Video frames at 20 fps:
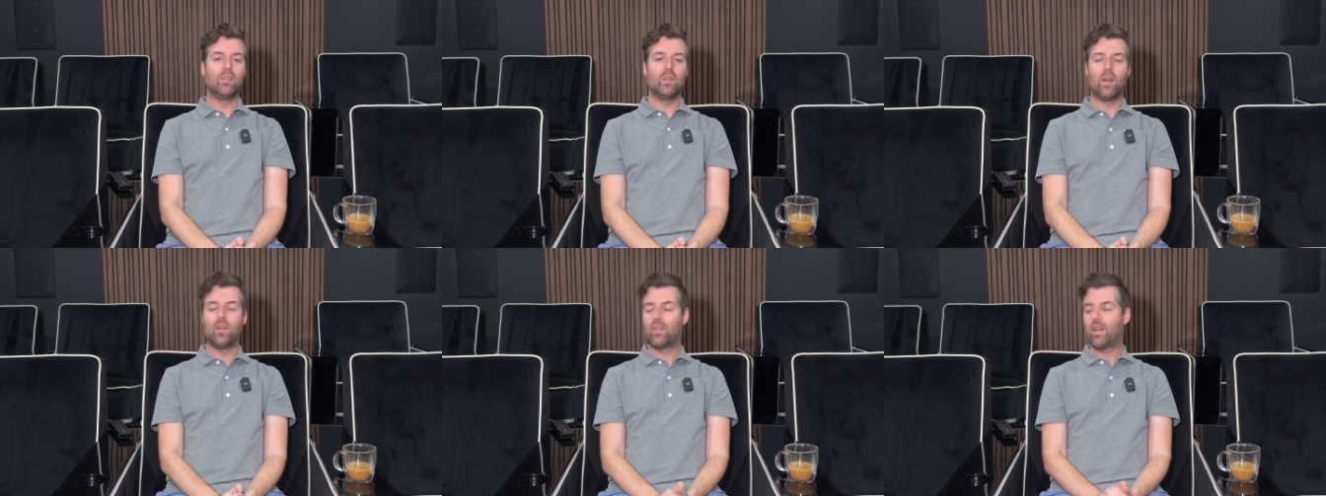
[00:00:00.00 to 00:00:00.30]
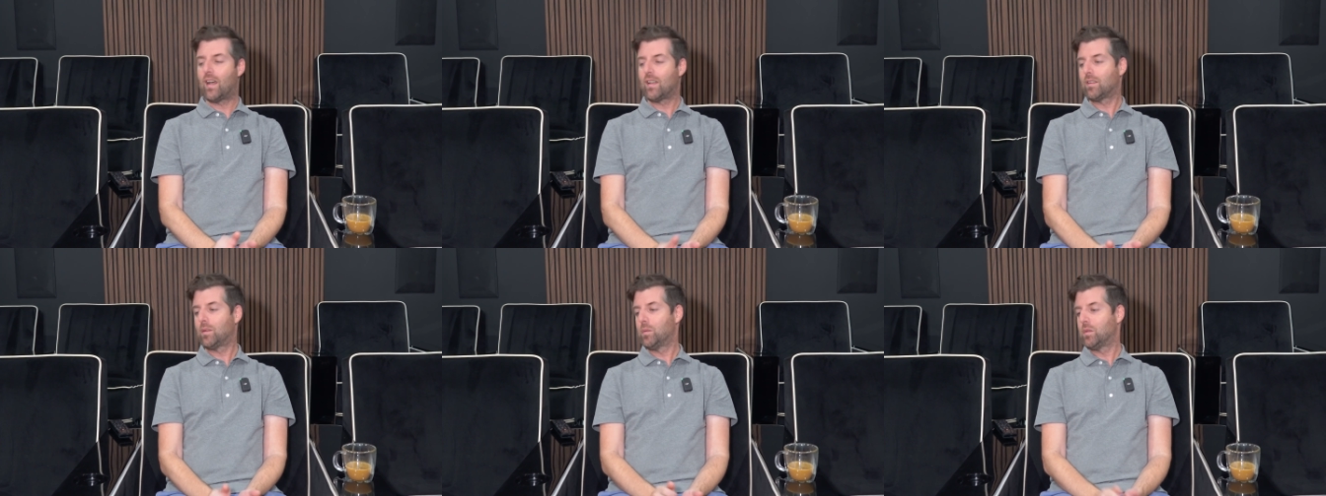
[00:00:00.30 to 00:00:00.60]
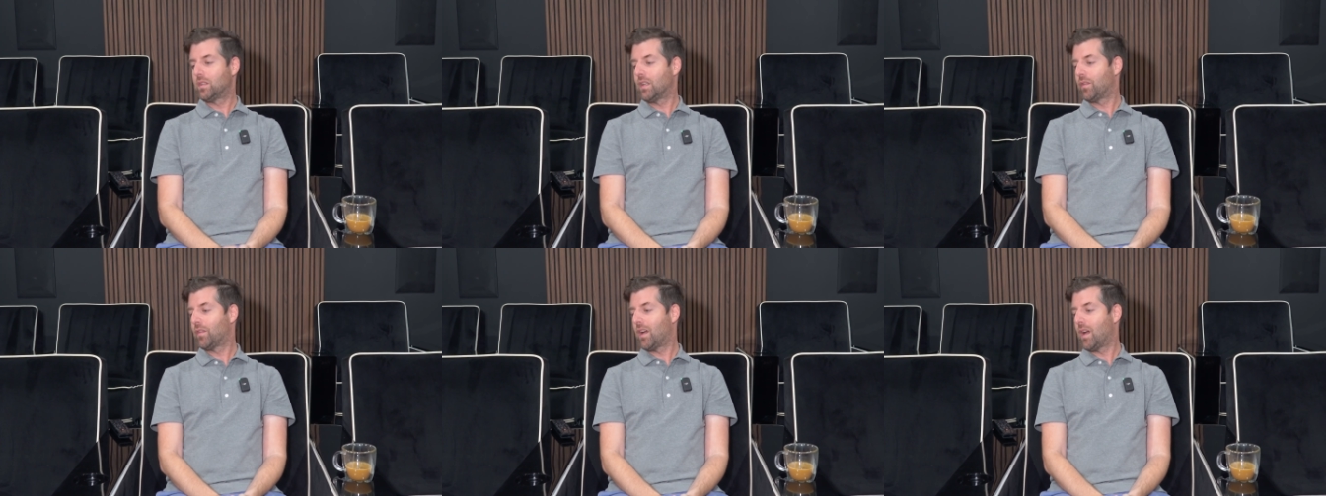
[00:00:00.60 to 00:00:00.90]
So I've got some
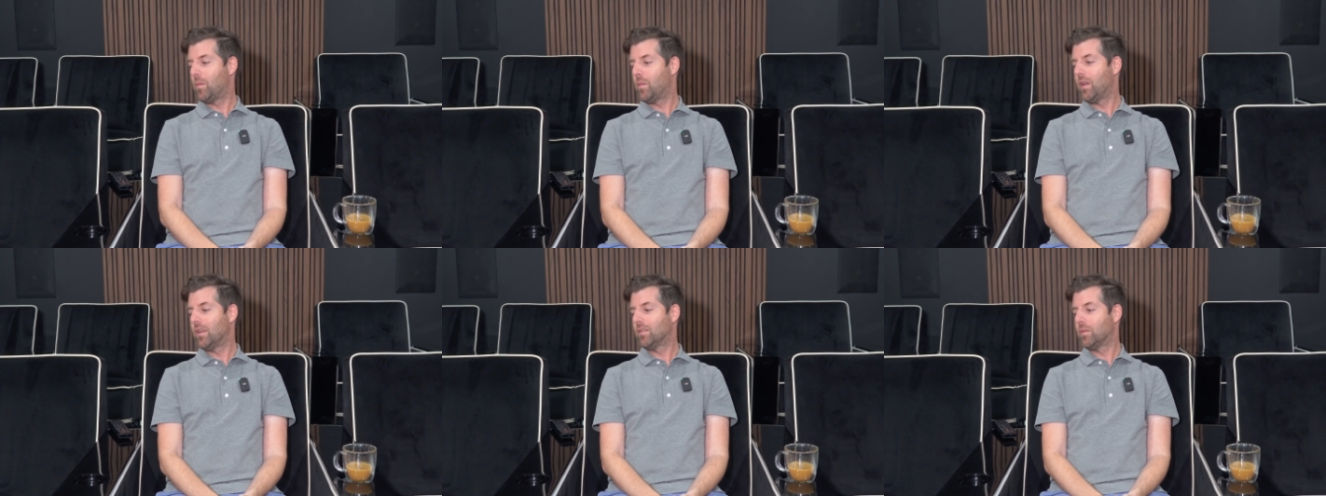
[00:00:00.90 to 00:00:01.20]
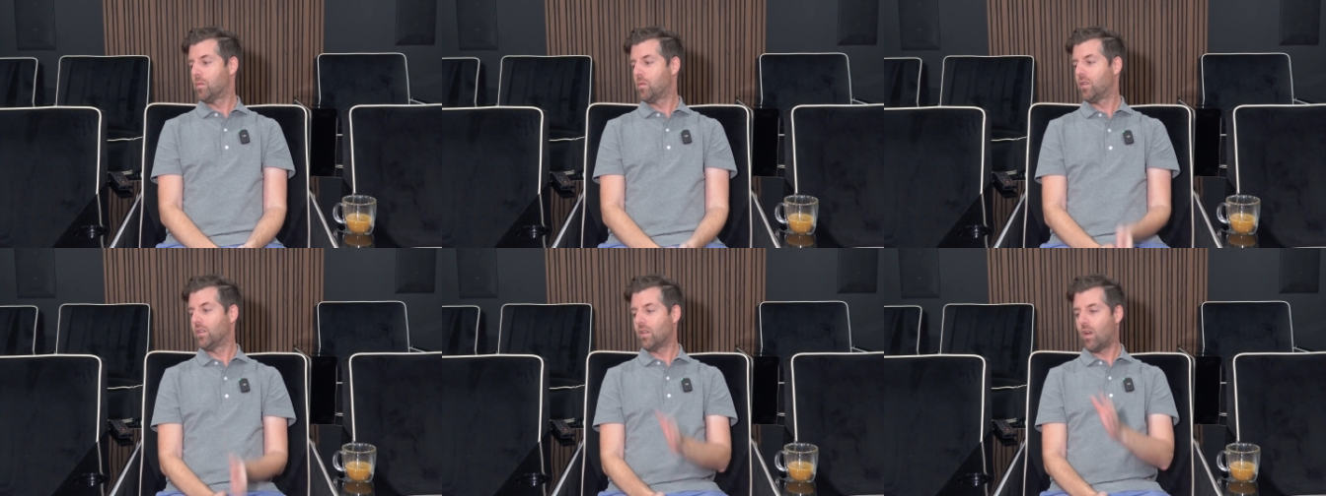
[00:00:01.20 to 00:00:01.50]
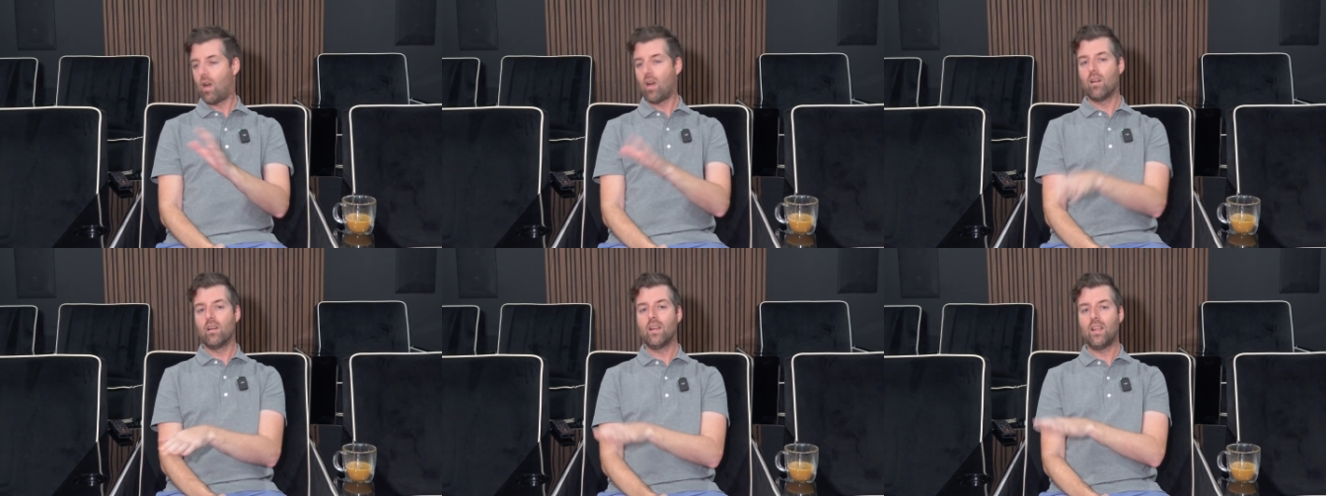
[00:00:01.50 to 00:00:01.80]
stuff coming. Some of it's
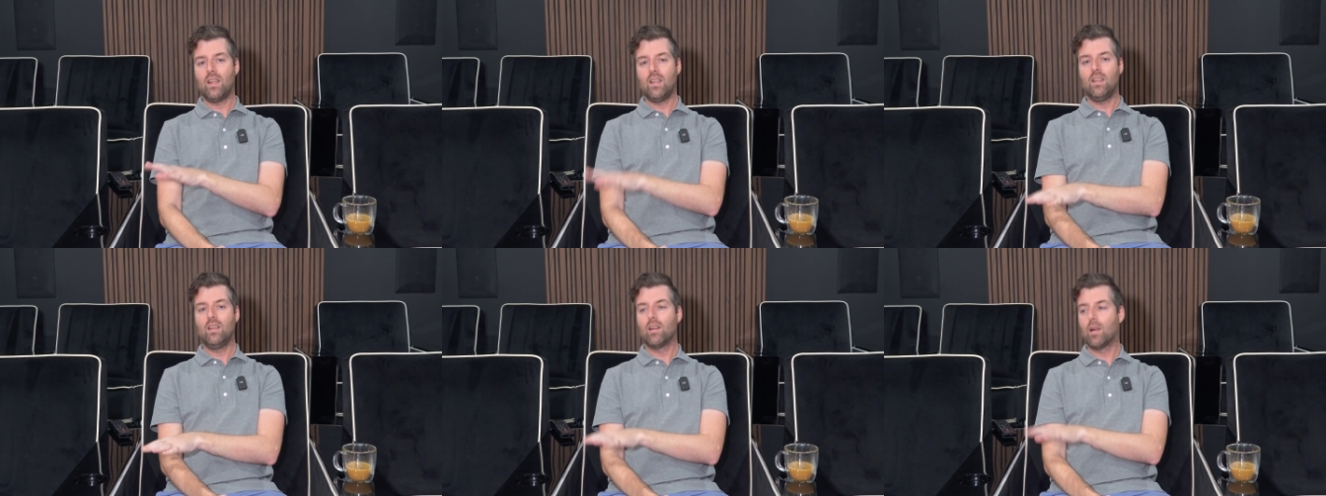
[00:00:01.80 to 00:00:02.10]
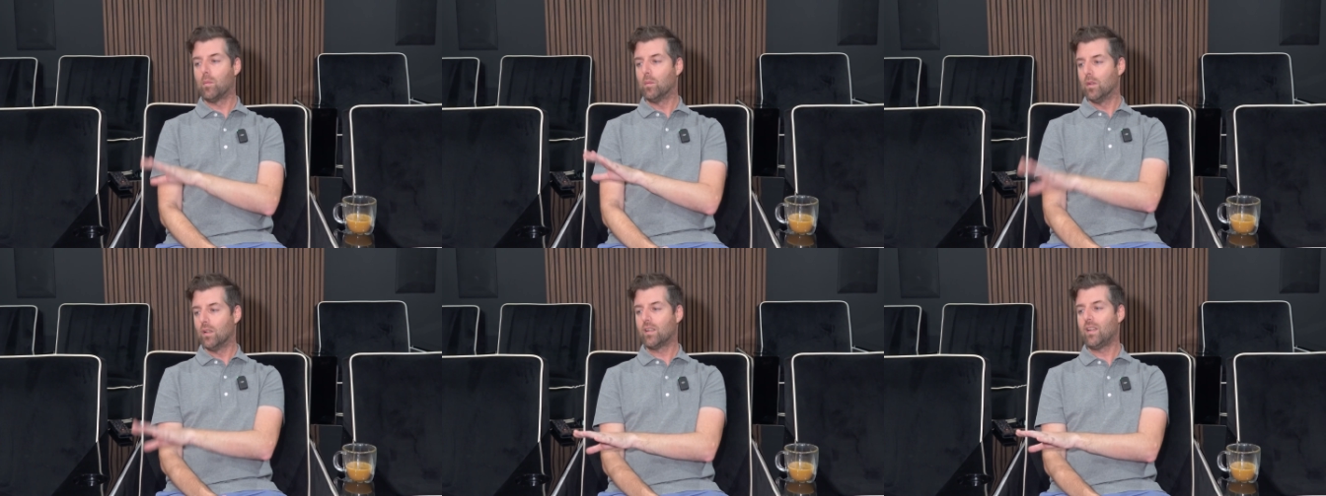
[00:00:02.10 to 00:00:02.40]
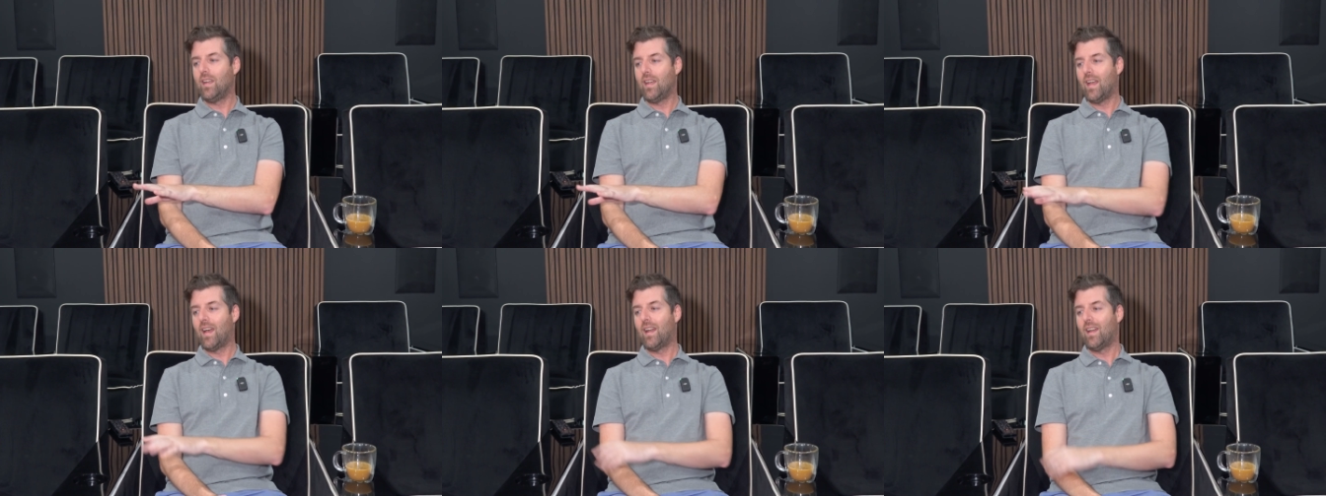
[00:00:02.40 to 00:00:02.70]
already here. I'm
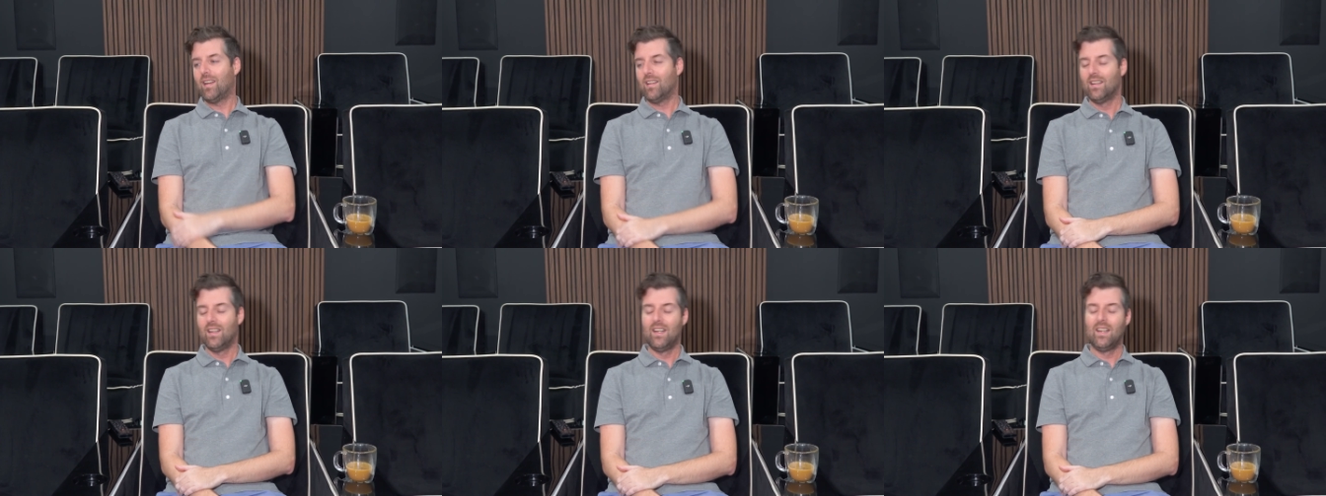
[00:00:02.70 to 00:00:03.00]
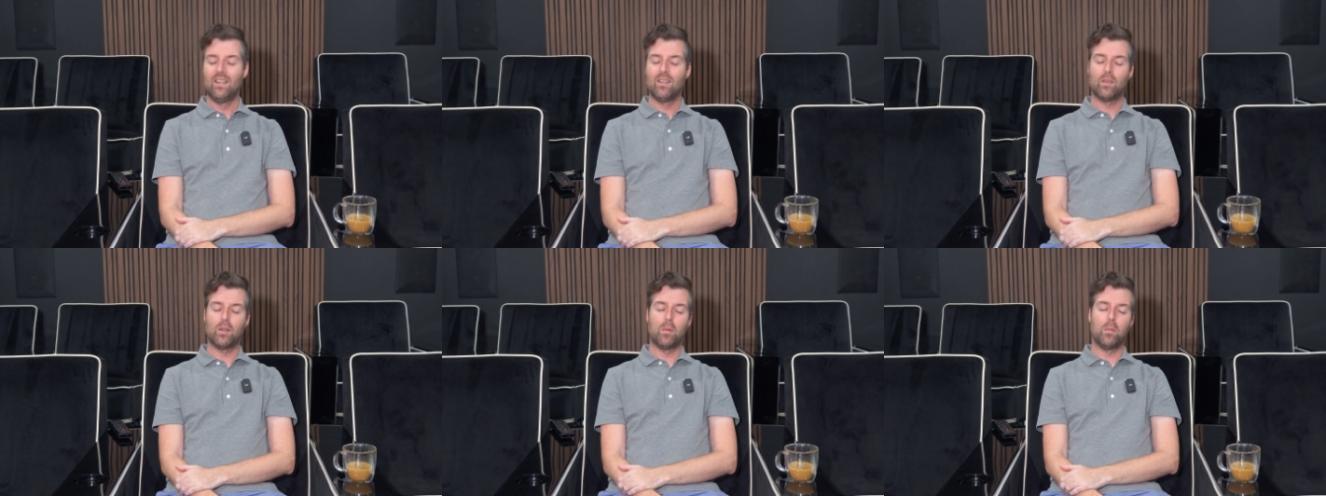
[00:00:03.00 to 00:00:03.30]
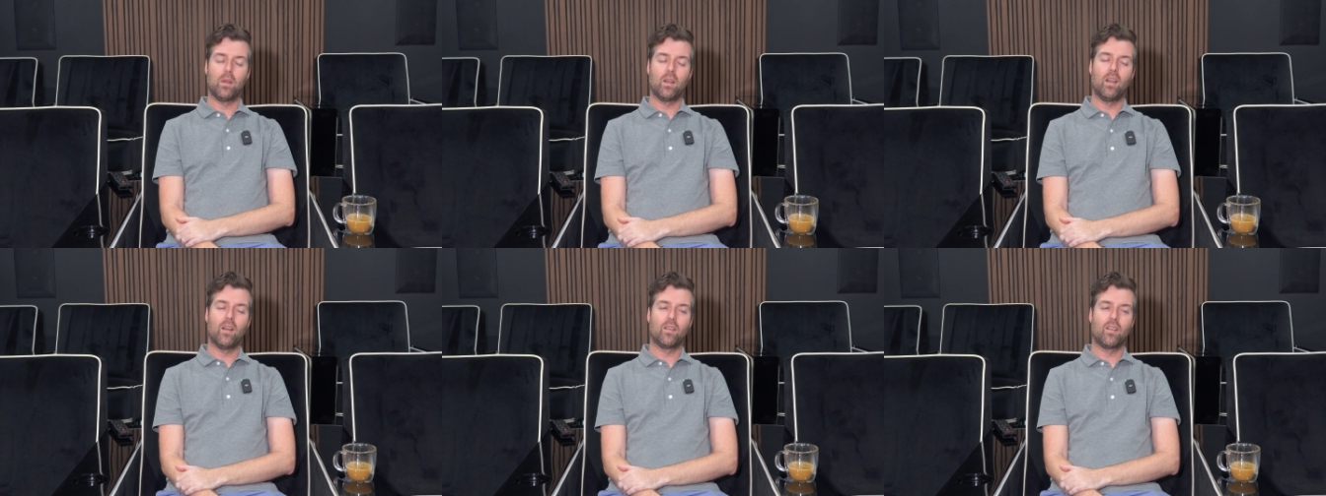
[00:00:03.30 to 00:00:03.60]
looking at it. So
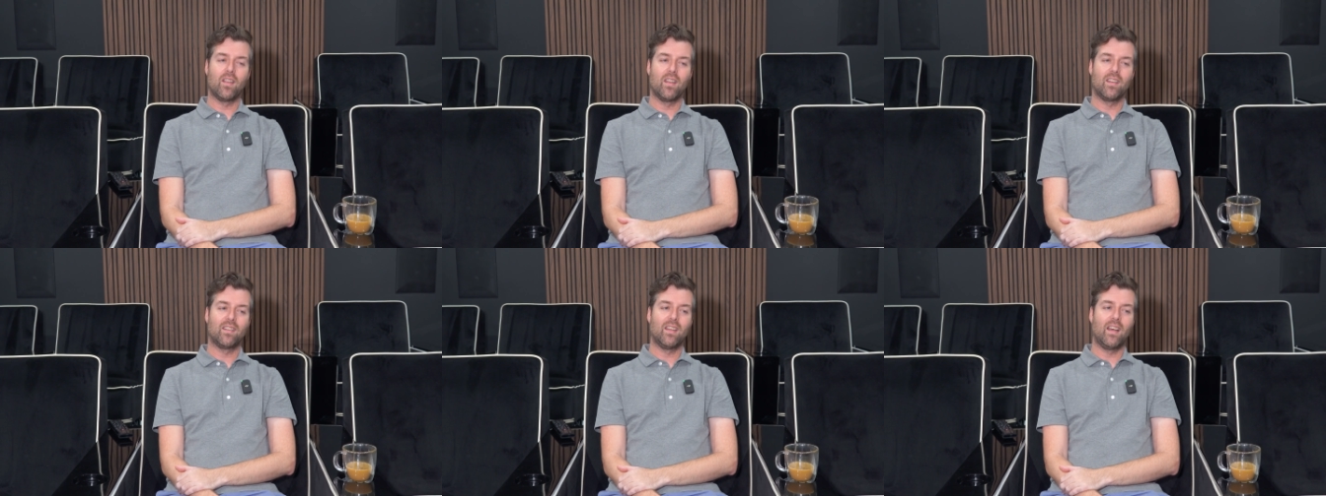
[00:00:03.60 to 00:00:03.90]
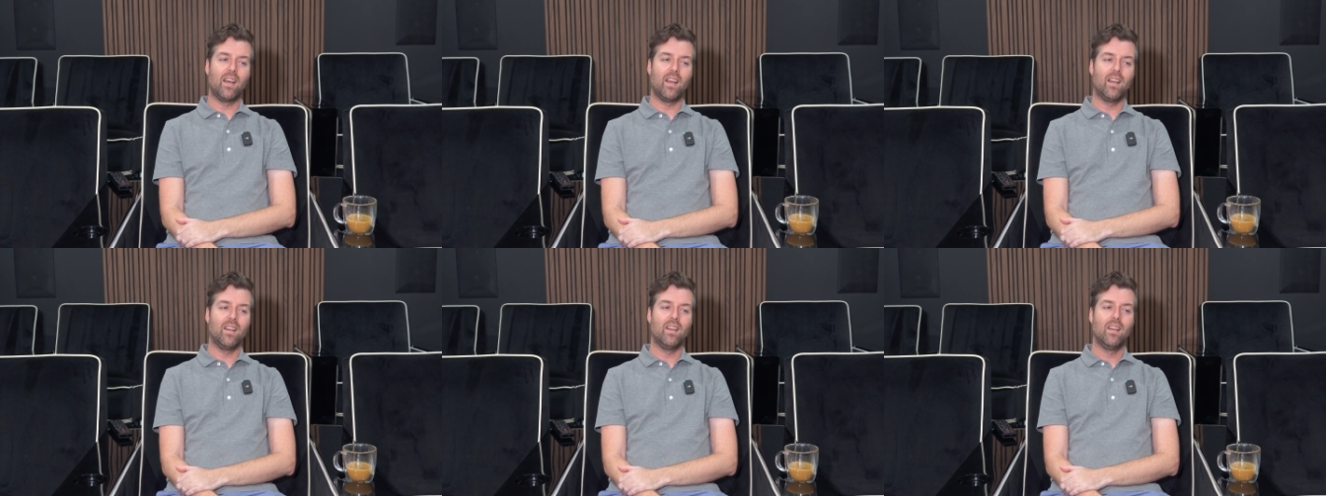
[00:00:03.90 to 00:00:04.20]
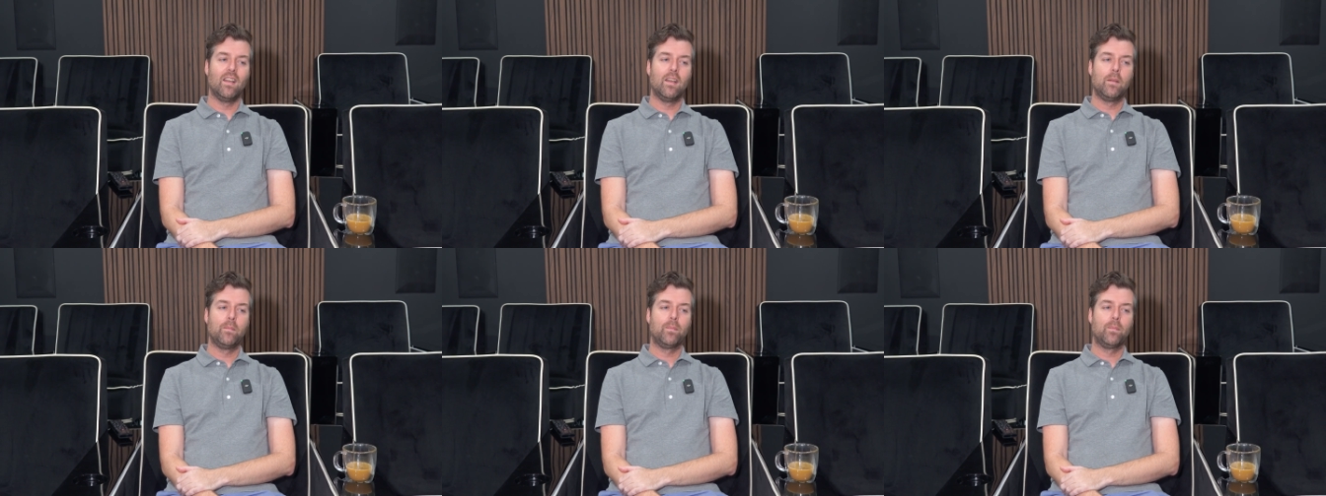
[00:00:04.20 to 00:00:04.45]
I'm looking off to the side.